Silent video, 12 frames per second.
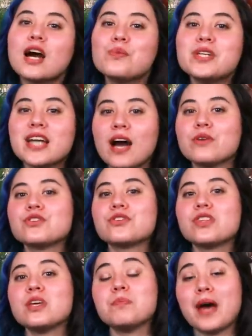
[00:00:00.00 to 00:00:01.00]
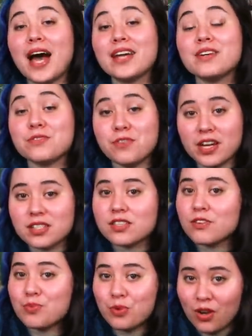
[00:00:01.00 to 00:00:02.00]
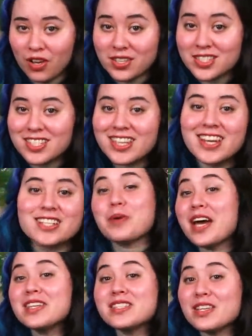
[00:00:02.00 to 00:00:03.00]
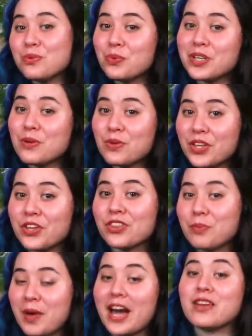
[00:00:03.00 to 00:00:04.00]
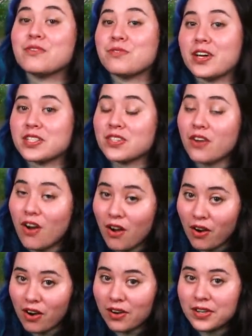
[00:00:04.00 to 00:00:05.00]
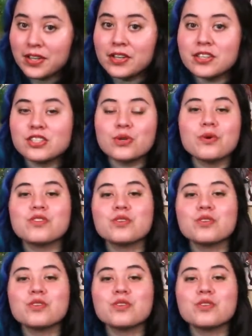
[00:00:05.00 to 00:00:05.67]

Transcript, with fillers: how we counter the bad effects of prawns depends on what you think the bad effects are. So,